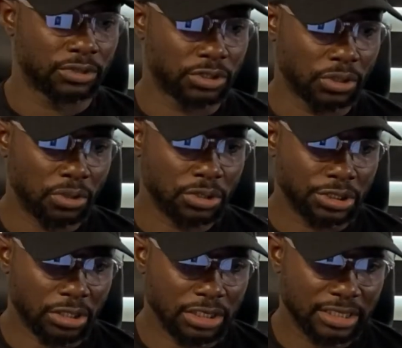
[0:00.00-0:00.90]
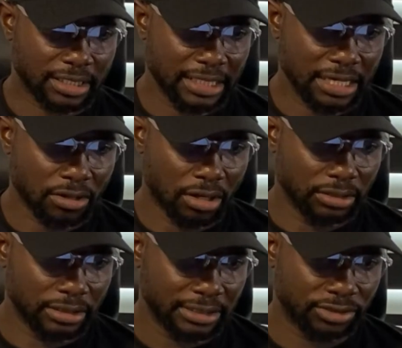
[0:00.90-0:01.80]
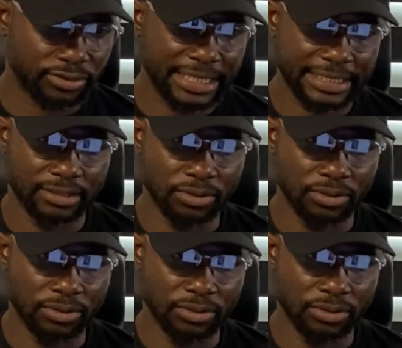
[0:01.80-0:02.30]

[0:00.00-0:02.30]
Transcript: So just click on trade.